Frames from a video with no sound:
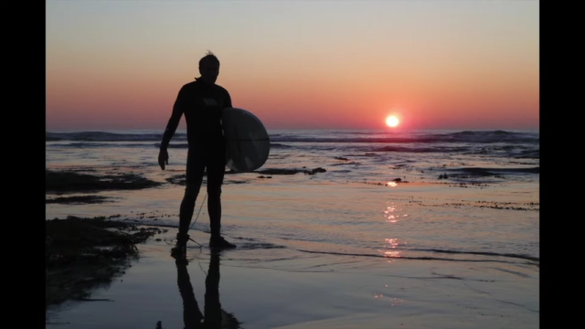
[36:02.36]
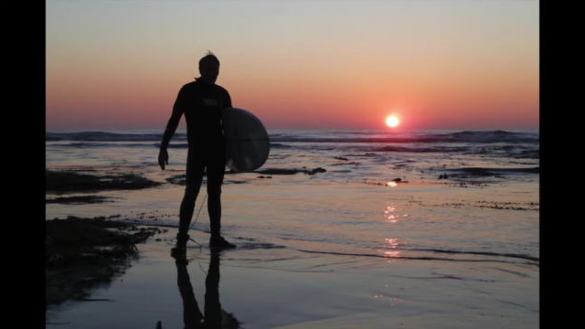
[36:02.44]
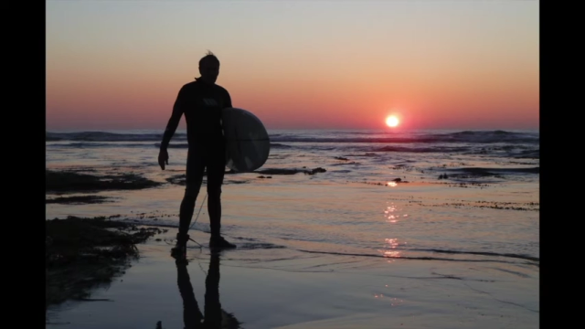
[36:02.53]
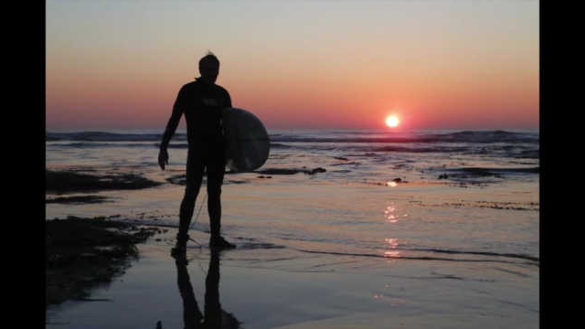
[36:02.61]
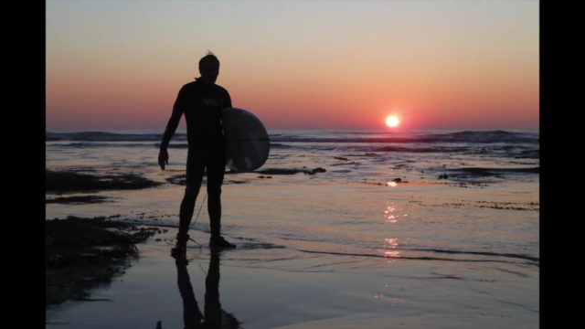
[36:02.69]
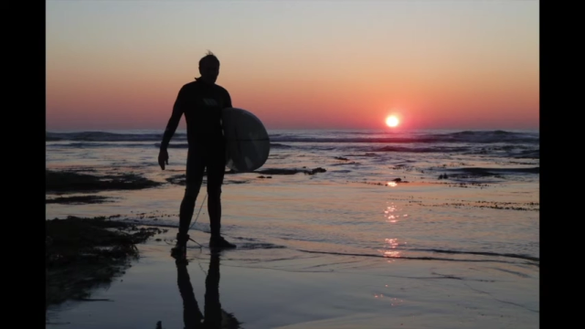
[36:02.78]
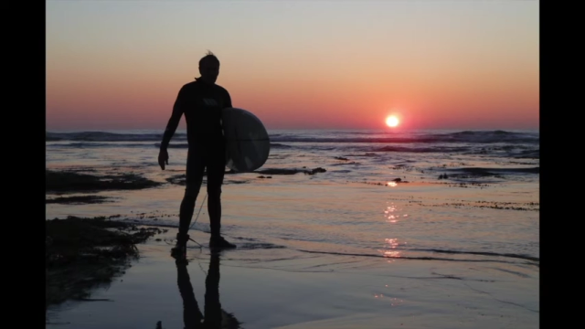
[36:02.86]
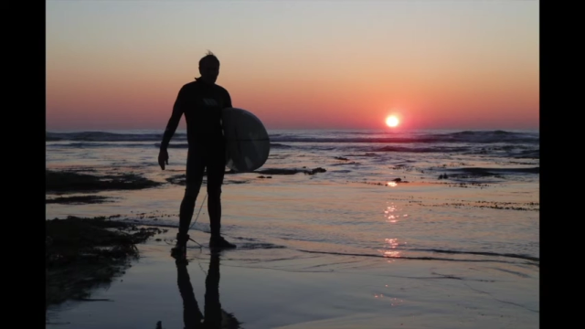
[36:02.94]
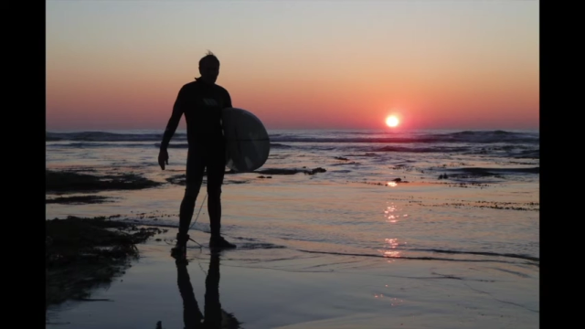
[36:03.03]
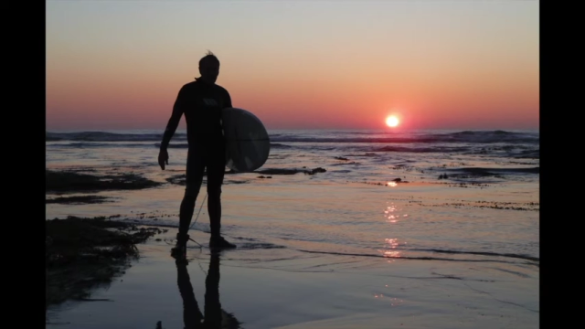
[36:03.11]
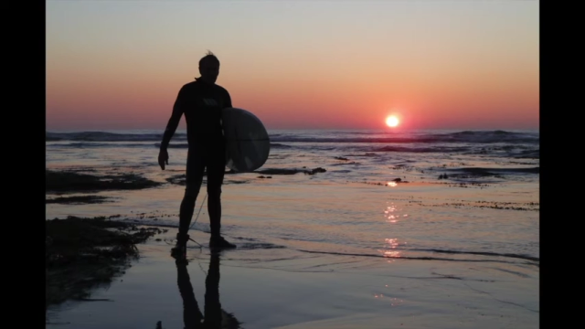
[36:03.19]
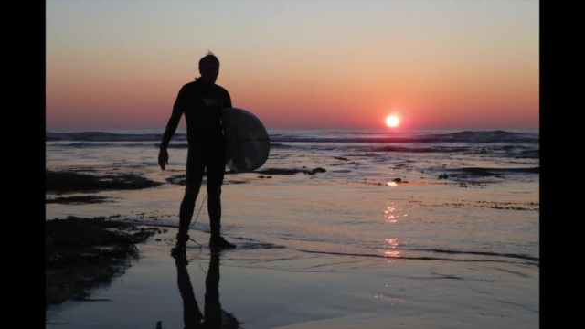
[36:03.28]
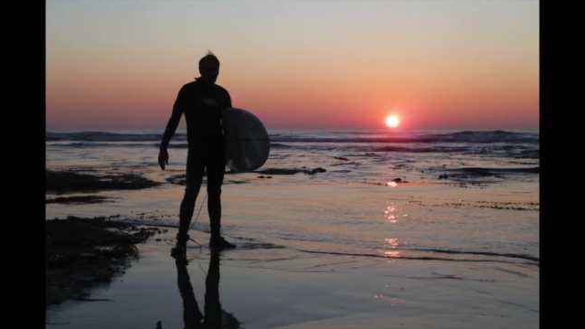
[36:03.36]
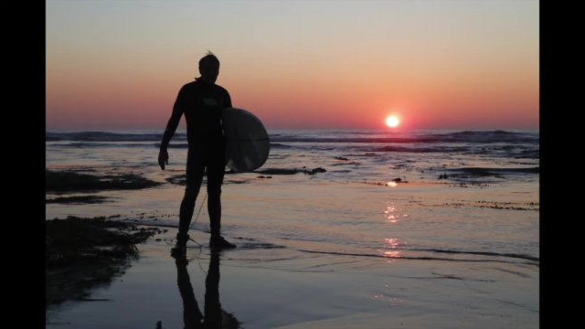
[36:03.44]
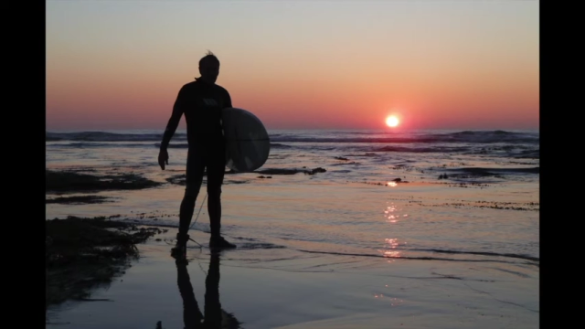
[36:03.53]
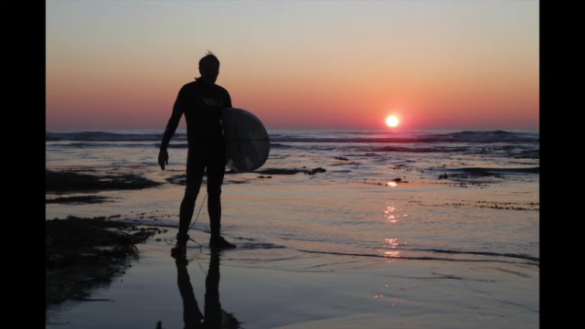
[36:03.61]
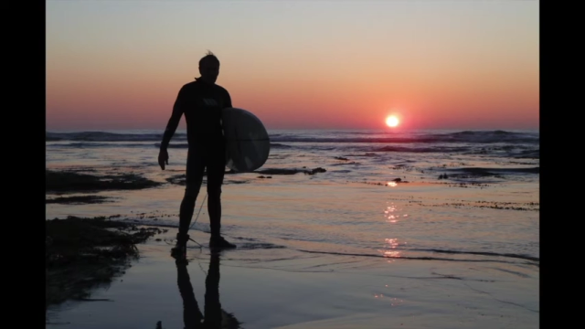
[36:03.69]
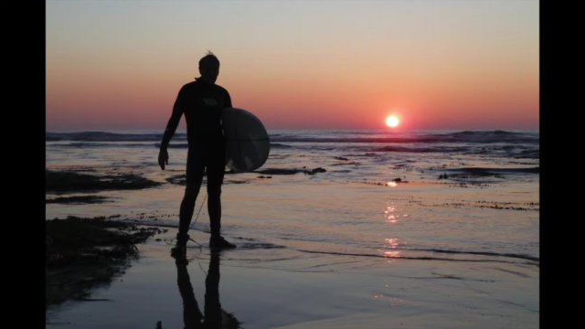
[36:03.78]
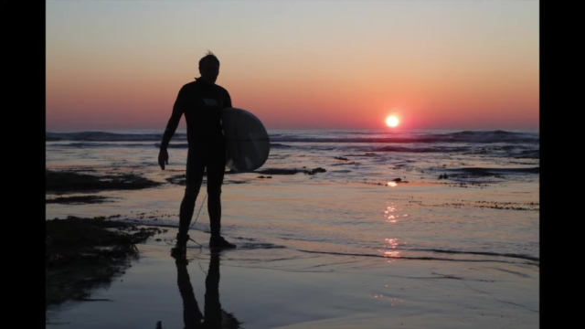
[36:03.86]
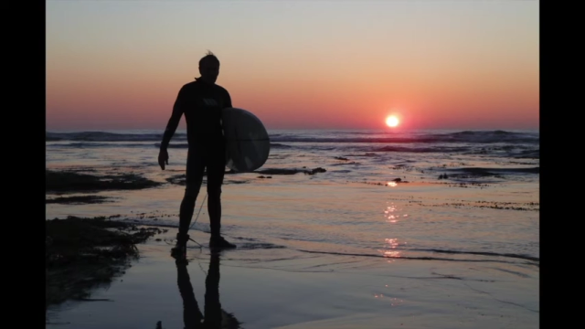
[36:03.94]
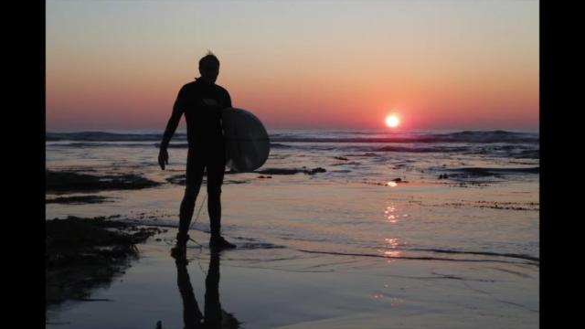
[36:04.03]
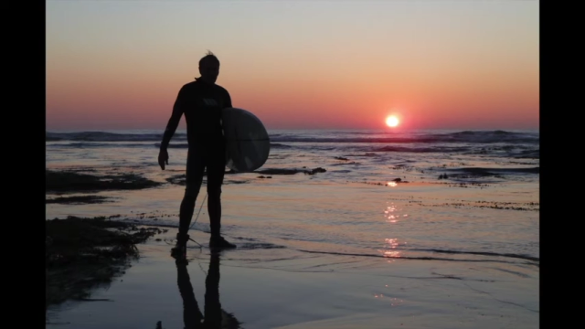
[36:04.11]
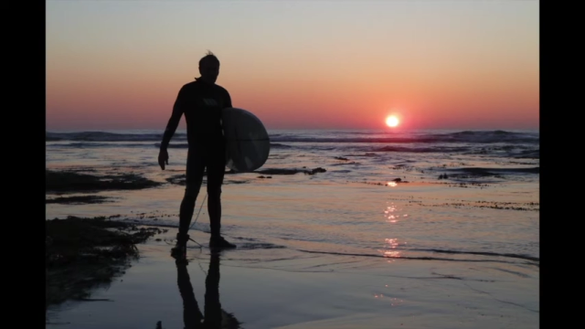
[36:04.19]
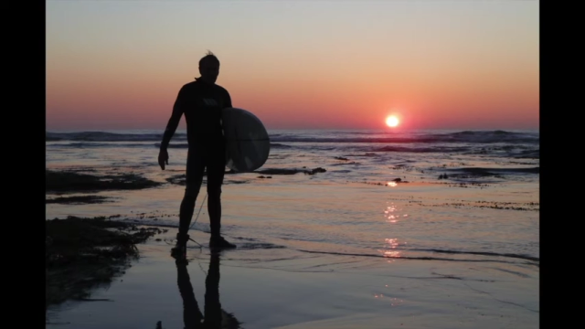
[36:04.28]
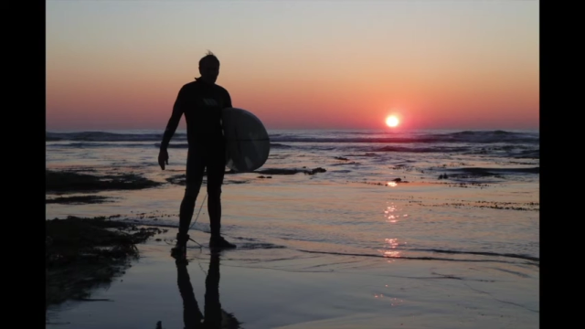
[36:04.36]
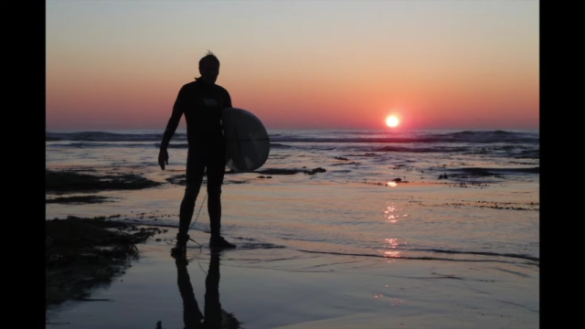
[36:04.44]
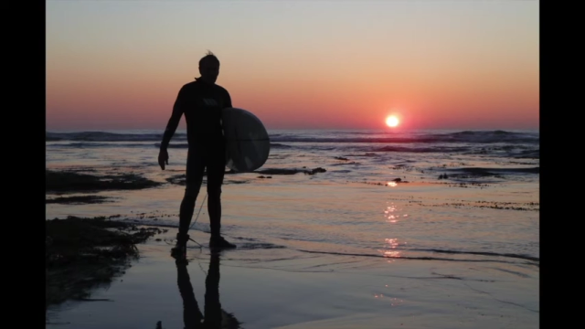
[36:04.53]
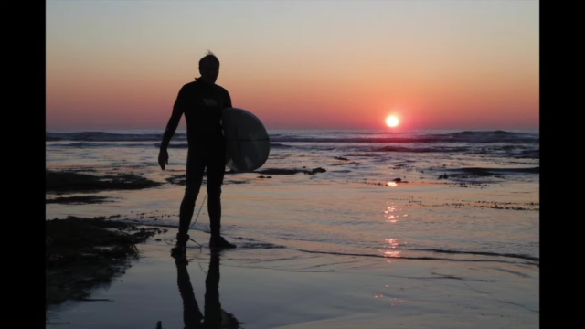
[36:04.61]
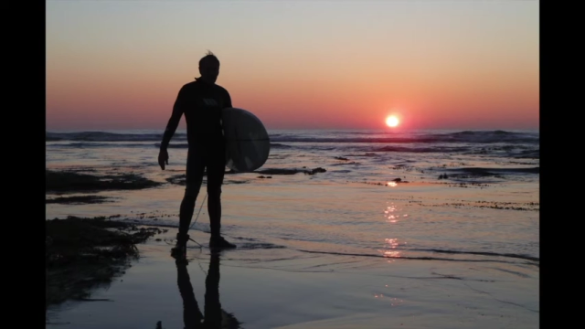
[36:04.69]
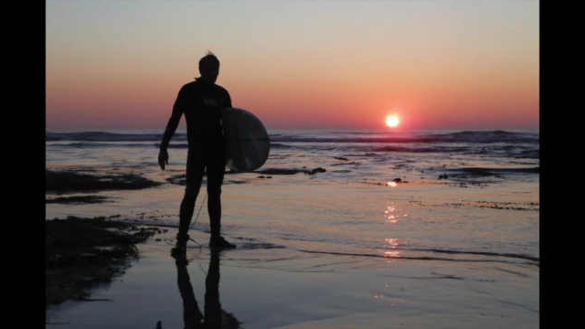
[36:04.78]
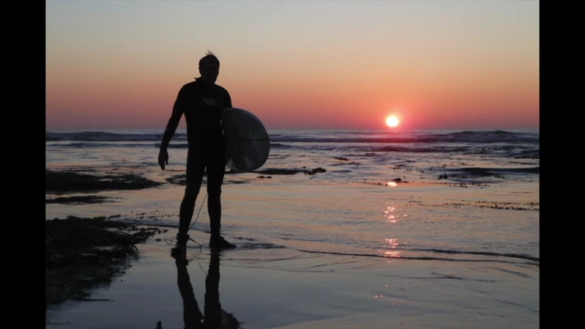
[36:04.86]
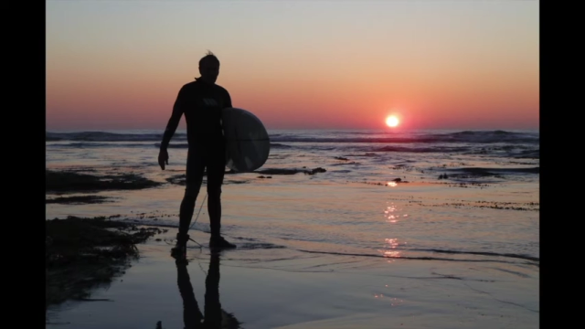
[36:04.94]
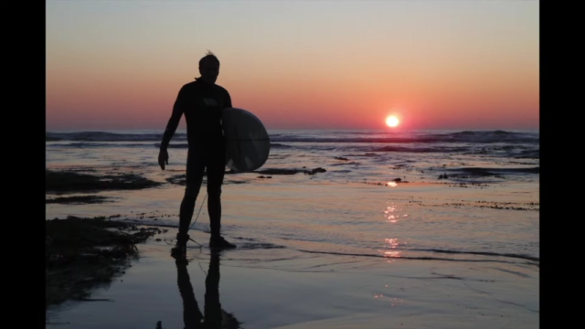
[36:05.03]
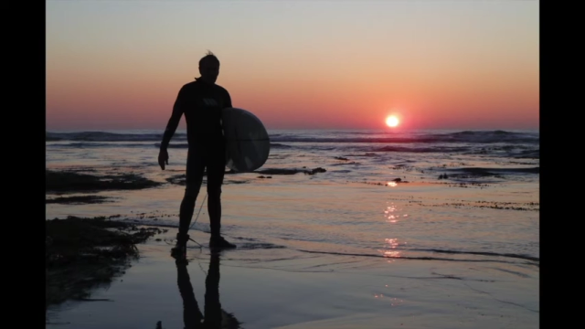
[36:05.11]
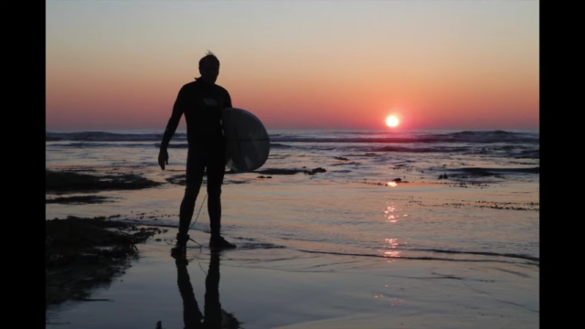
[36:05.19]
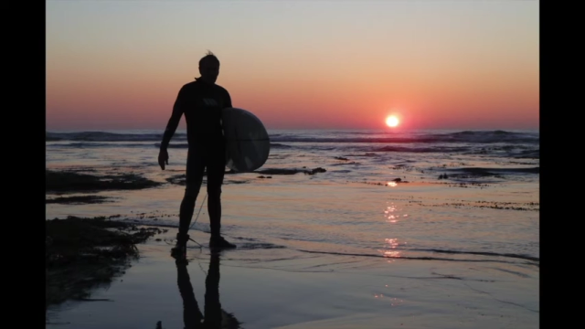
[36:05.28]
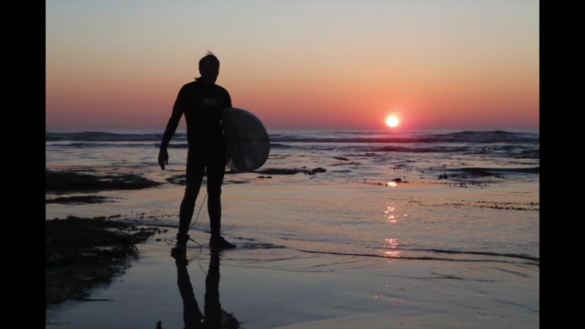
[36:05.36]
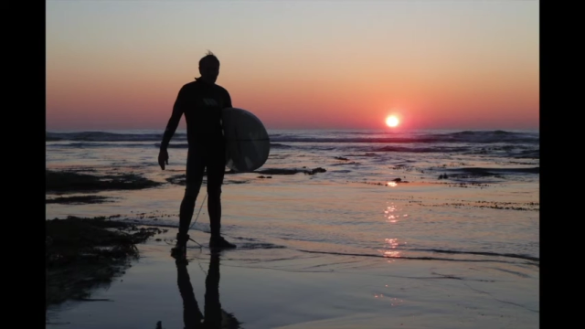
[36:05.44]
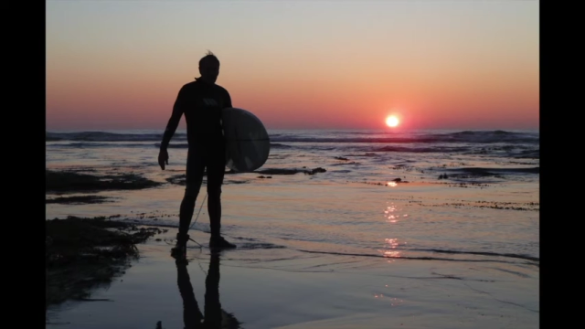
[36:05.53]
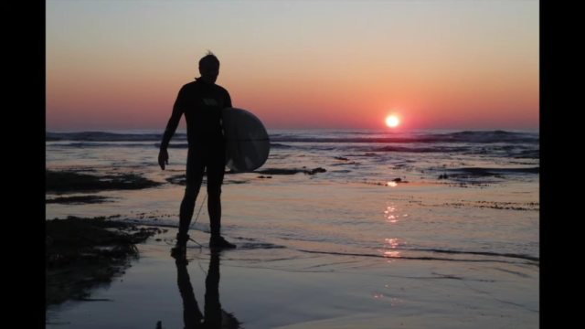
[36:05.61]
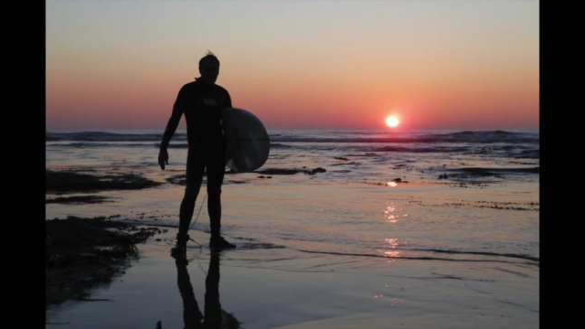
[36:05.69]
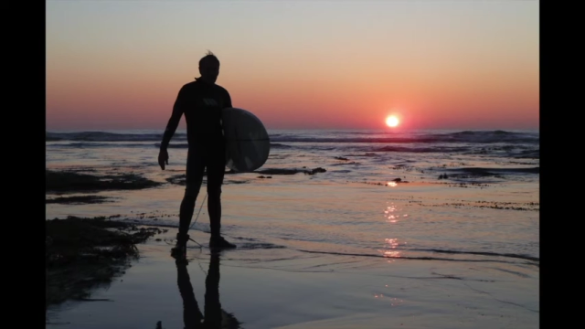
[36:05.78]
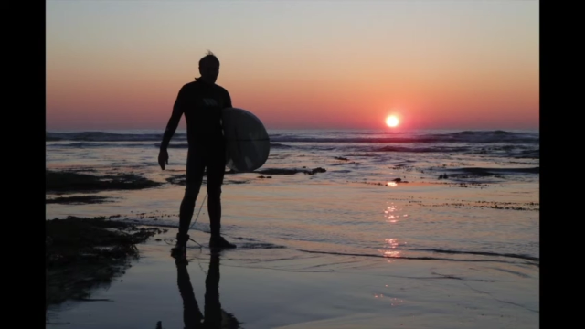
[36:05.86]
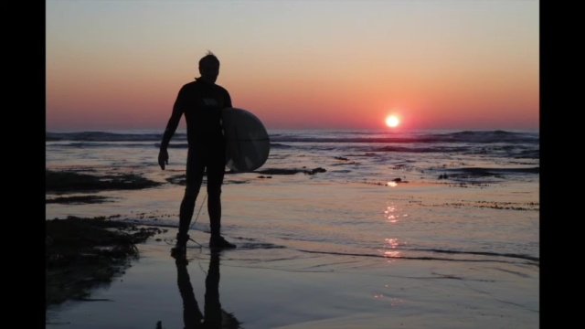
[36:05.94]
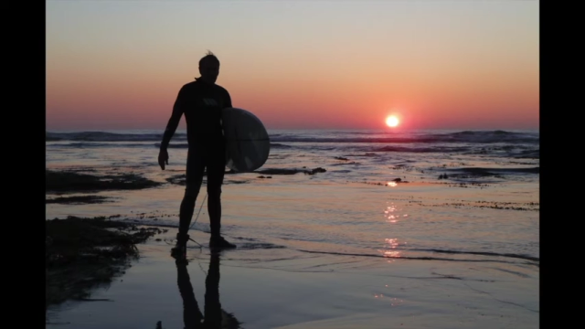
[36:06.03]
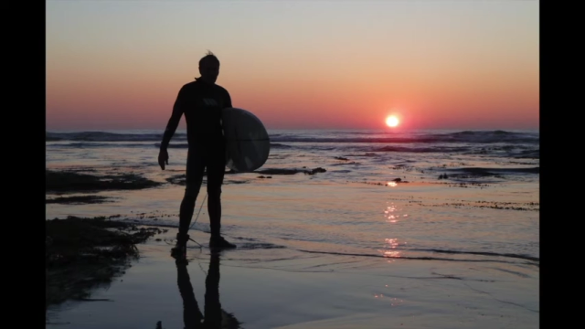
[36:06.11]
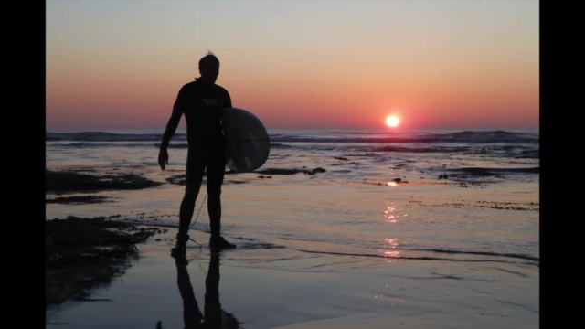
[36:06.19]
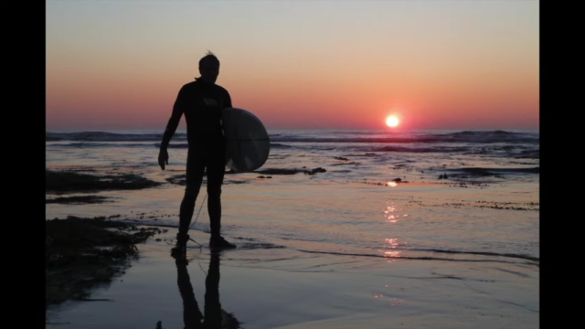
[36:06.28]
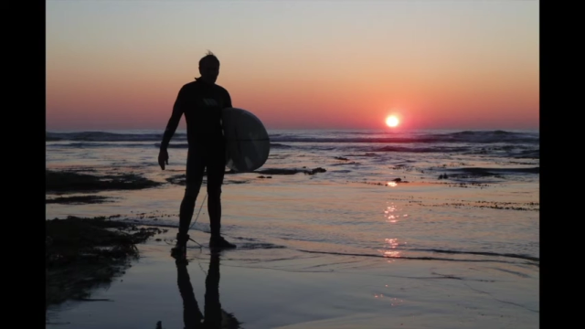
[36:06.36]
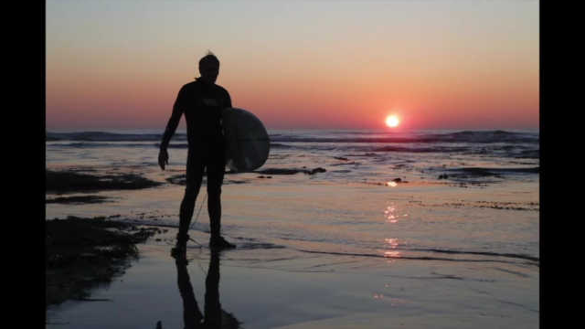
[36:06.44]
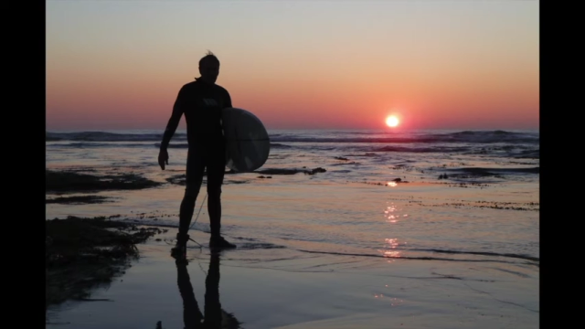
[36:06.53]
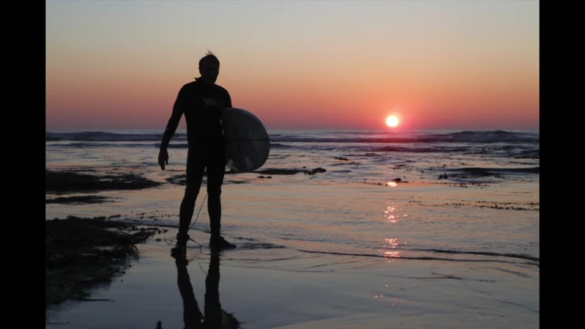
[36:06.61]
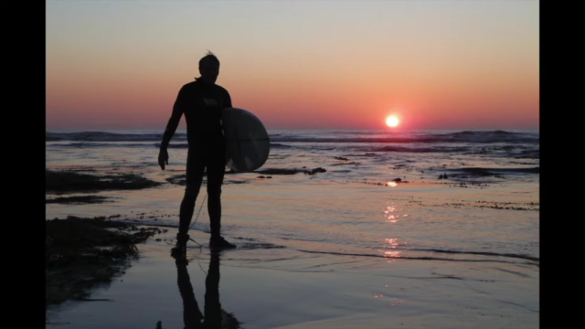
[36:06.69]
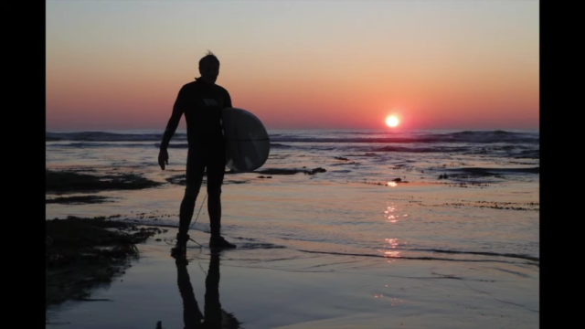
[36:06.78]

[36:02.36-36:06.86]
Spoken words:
Nobody's mouth can be seen.